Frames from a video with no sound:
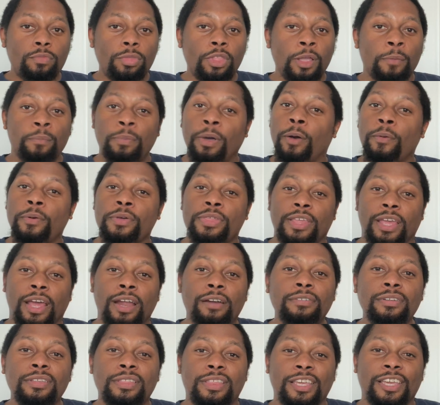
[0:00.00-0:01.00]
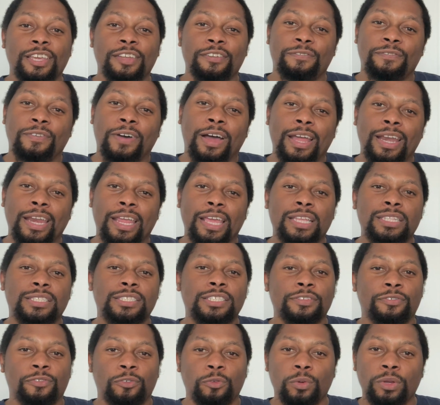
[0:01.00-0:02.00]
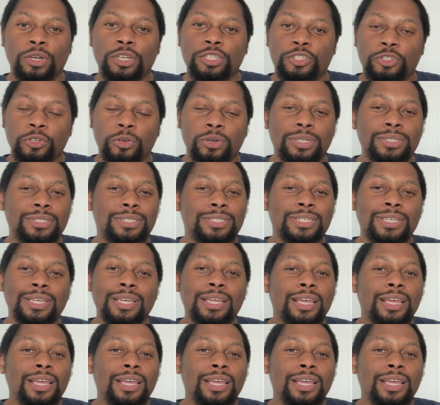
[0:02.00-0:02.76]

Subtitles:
But with everything in finance, if you want a choice,